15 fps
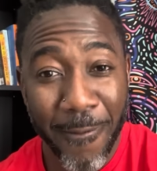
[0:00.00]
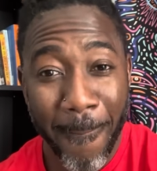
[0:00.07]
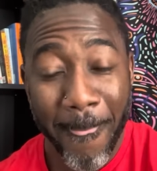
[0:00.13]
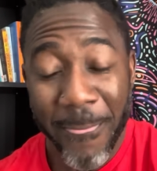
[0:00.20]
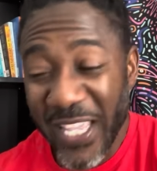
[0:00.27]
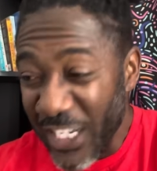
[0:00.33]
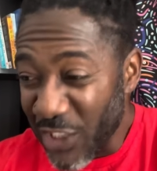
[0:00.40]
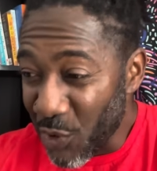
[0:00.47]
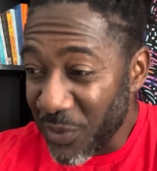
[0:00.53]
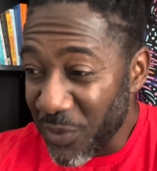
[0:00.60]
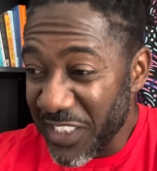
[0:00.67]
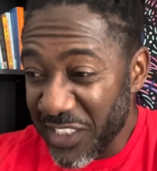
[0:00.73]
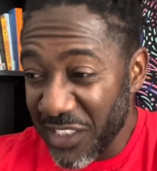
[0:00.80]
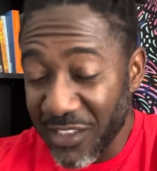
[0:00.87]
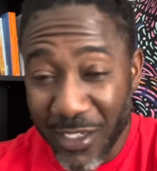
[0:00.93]
The issue is he
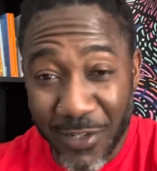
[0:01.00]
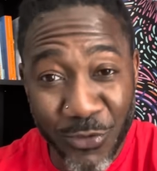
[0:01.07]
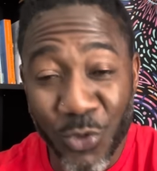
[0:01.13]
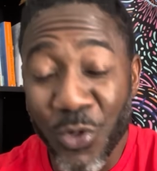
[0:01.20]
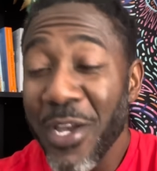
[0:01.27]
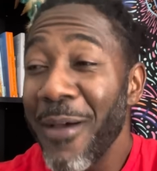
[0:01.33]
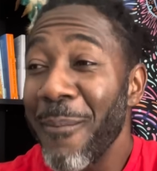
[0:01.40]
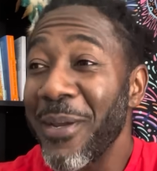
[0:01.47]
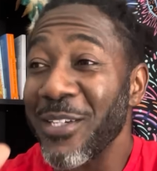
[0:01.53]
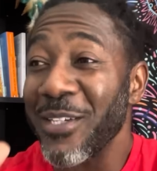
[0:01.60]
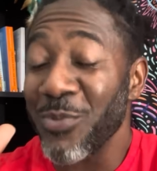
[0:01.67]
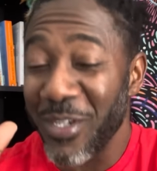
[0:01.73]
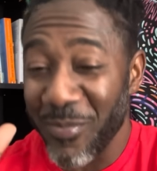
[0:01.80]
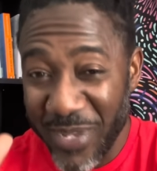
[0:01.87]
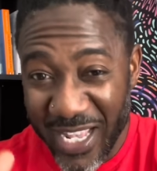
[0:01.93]
doesn't love you, because
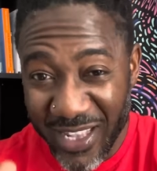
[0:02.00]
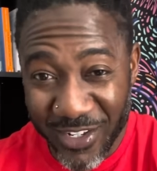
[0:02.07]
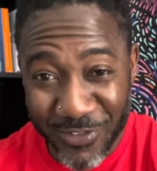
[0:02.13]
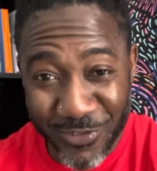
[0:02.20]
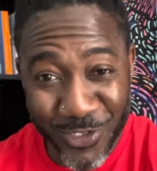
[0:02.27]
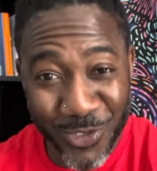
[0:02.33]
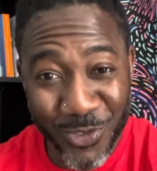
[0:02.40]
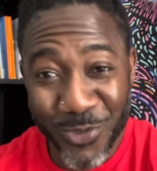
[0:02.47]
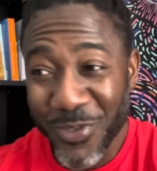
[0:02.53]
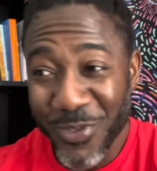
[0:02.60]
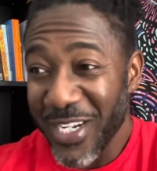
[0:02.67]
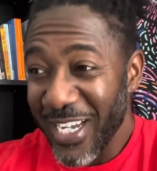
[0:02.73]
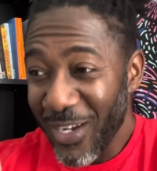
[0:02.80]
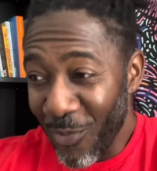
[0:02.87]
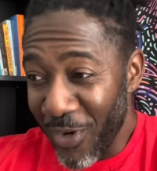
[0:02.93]
when a man loves you,
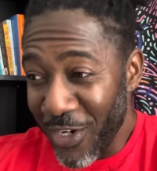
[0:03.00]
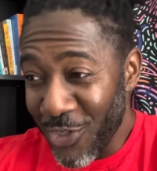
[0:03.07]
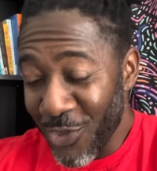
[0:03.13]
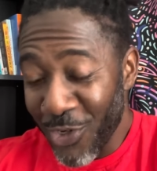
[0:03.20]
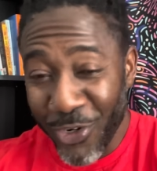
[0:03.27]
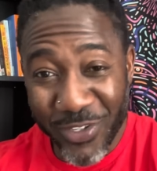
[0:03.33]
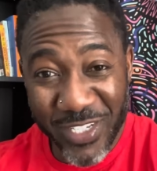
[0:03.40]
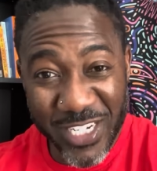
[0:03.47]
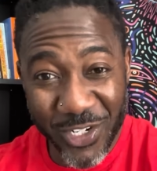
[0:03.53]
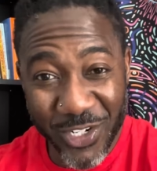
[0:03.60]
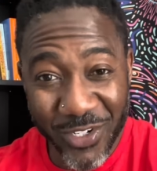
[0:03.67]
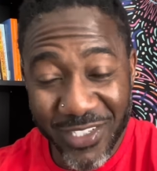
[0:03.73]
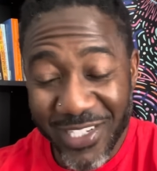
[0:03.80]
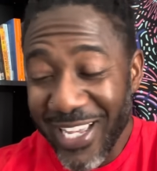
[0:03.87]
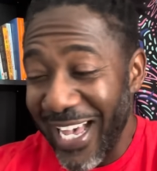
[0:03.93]
when you hurt, he
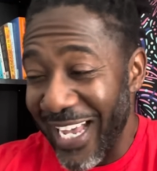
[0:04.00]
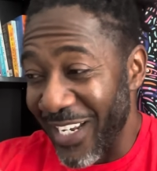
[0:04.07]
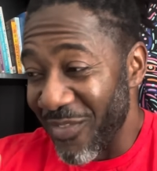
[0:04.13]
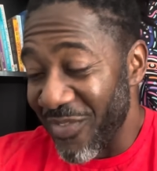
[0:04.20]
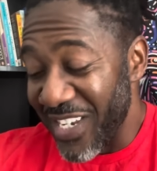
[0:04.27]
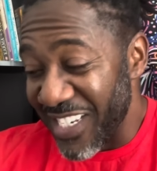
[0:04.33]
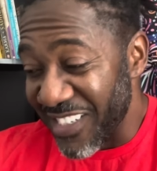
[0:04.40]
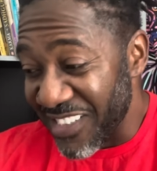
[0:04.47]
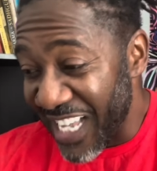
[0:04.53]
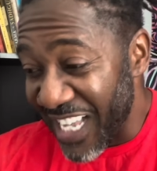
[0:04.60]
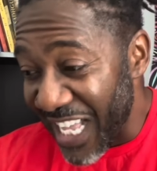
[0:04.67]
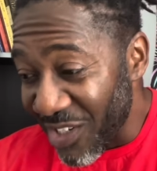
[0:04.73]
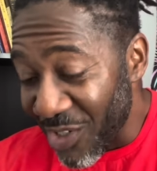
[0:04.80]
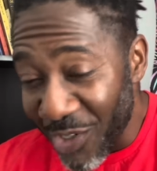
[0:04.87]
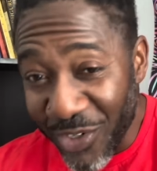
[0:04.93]
hurt. And if he's
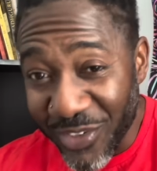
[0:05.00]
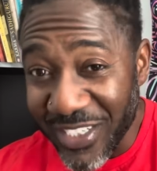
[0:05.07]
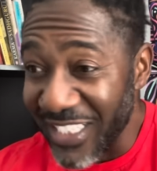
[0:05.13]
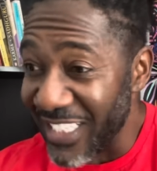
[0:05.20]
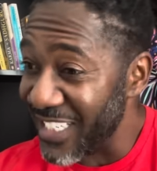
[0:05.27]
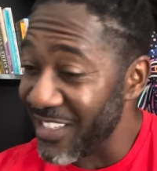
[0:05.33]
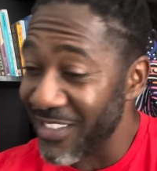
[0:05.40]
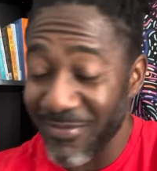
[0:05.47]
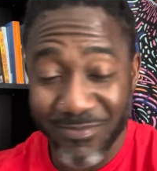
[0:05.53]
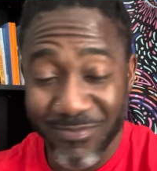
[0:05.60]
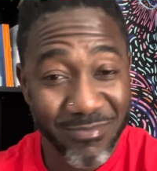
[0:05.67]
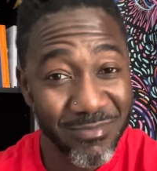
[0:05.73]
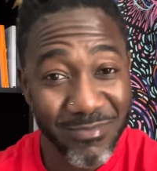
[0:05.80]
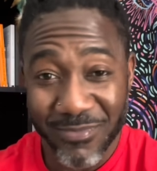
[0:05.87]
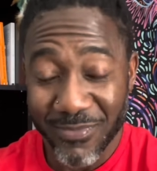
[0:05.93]
not hurt, then
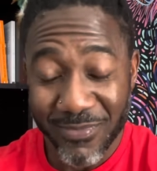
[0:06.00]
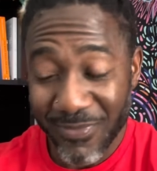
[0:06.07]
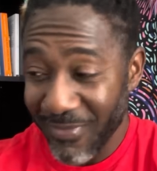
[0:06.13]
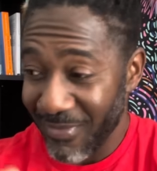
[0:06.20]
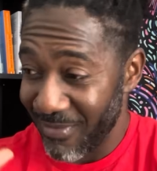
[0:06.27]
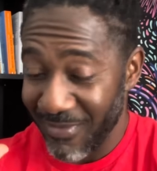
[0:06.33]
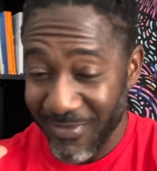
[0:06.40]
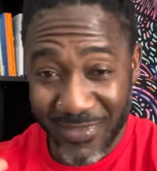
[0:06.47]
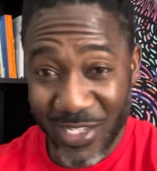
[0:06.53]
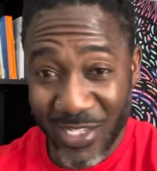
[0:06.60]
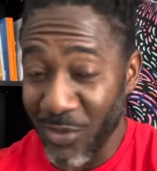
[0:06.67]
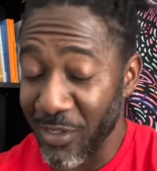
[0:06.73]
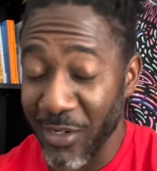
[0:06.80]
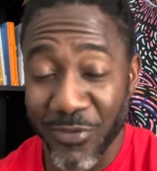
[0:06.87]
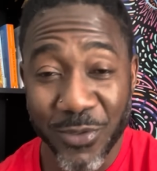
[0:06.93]
he
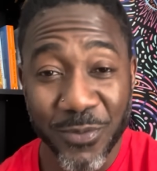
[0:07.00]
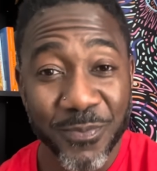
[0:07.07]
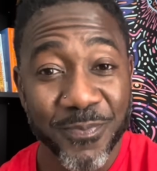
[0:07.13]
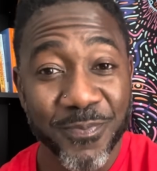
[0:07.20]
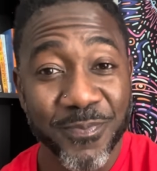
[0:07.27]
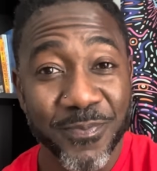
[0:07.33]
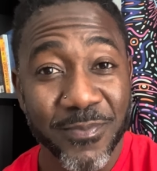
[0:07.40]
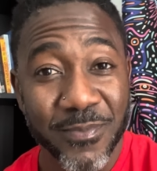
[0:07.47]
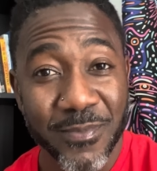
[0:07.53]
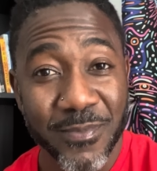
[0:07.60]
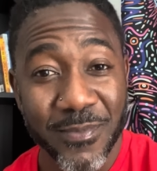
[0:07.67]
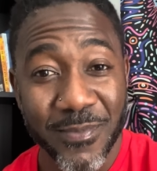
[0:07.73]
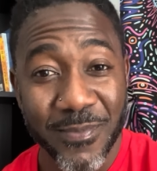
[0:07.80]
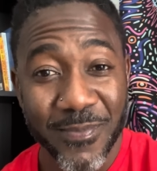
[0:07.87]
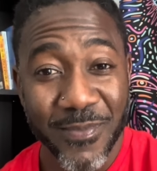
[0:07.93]
don't love you.
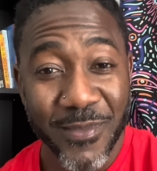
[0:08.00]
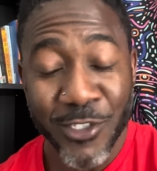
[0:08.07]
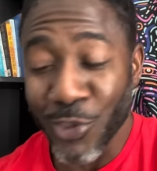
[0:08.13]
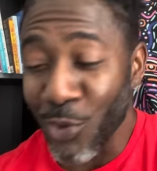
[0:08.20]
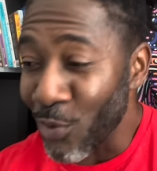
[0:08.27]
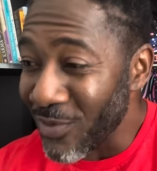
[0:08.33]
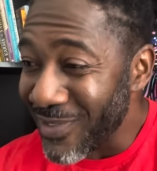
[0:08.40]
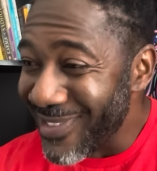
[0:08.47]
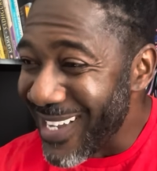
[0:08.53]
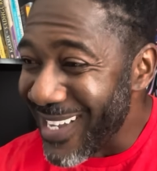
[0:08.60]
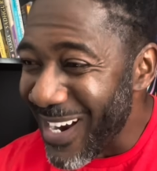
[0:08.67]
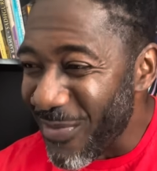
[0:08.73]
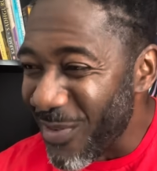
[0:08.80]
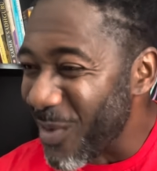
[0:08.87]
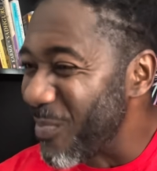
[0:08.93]
So
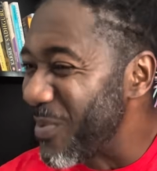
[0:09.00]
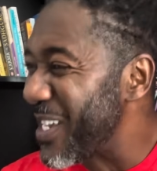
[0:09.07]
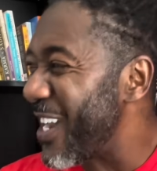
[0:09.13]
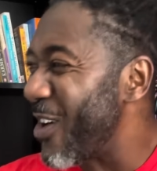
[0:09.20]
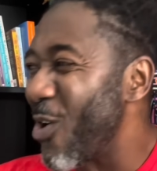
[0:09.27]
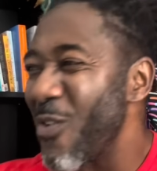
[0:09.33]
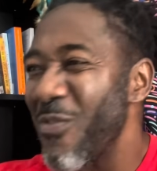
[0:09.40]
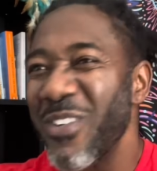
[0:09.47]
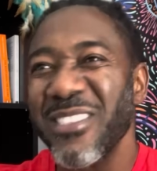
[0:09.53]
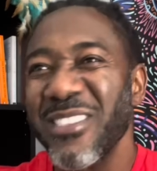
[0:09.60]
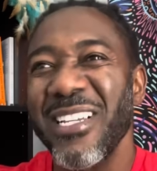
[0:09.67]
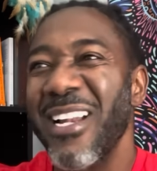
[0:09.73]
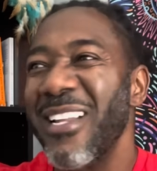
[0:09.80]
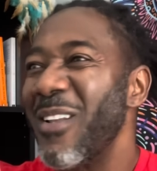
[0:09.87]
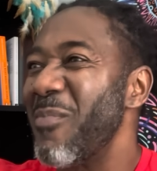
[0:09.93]
never be over
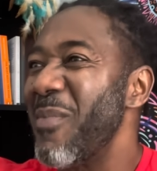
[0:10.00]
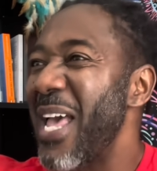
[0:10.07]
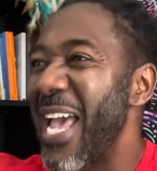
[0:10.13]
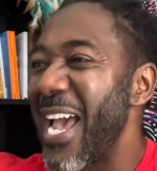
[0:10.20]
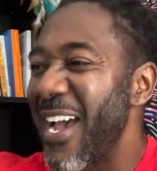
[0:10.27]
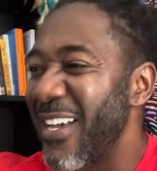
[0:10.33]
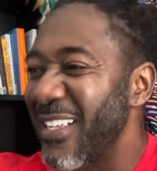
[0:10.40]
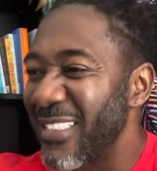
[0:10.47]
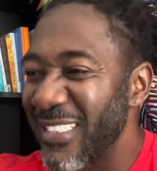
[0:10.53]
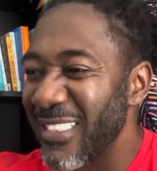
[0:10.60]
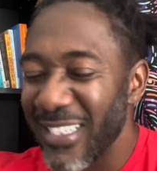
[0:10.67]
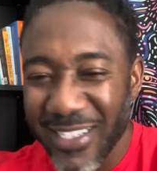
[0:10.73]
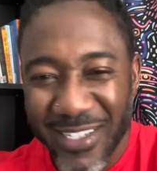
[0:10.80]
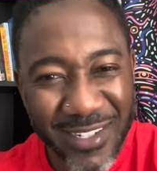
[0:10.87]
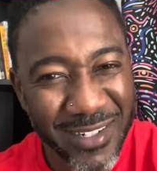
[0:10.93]
telling a man
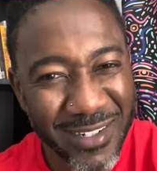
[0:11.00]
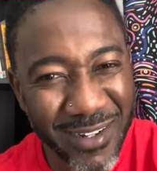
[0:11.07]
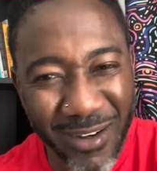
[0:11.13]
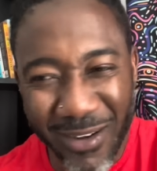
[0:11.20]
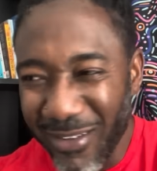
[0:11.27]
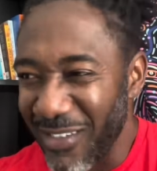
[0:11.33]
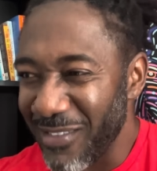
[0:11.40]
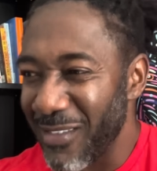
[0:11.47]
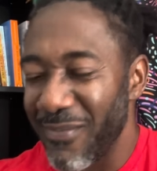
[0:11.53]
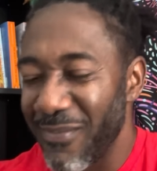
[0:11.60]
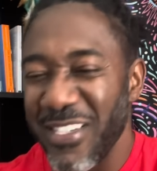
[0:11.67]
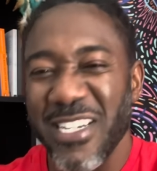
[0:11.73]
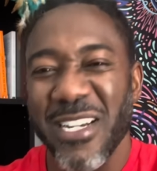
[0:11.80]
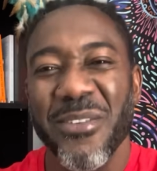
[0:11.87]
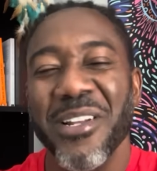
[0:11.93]
all the stuff that
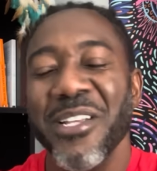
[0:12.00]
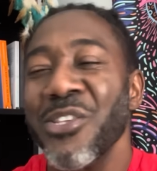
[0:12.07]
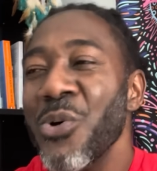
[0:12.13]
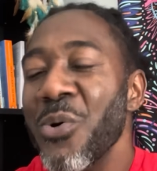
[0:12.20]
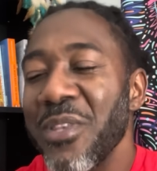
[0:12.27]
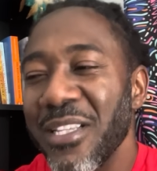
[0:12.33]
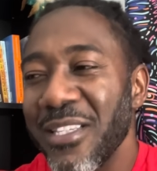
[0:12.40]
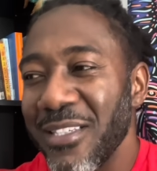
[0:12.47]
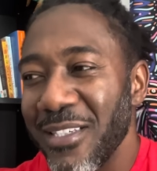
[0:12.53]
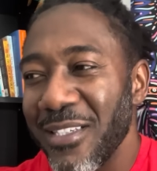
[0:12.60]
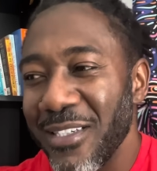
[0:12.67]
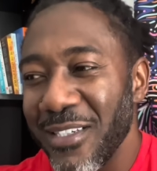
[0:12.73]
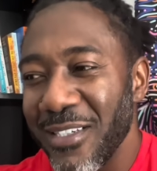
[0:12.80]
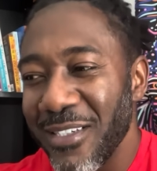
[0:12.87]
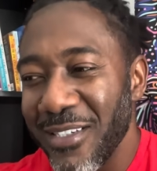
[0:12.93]
he already know that
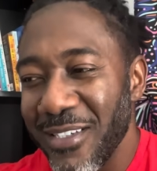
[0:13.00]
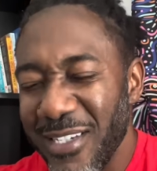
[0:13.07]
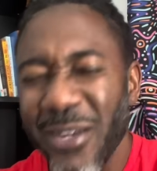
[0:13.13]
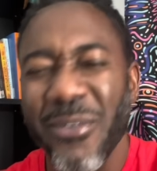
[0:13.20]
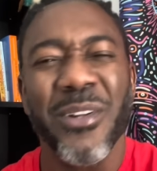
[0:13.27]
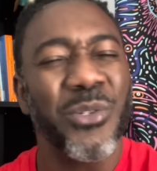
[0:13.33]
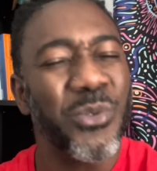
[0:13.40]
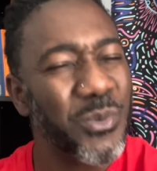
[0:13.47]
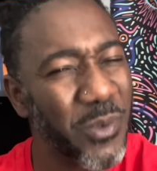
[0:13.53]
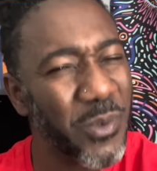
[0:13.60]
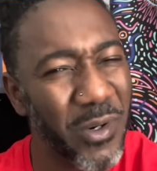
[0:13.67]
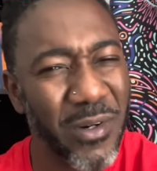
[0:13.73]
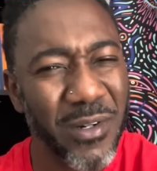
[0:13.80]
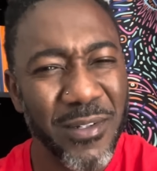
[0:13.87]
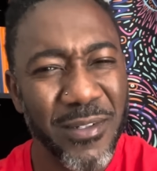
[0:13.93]
he already doing wrong.